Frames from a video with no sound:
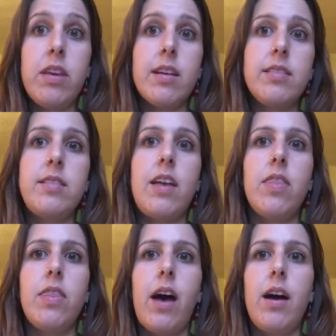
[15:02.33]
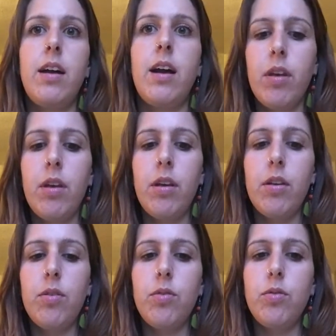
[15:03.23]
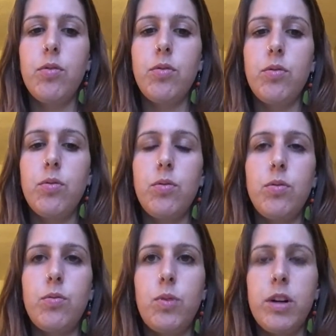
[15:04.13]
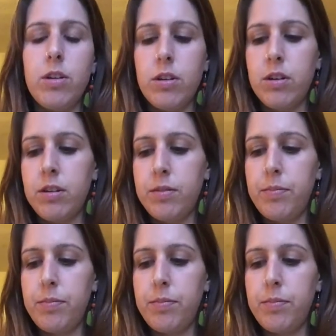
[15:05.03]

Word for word: the extent that when your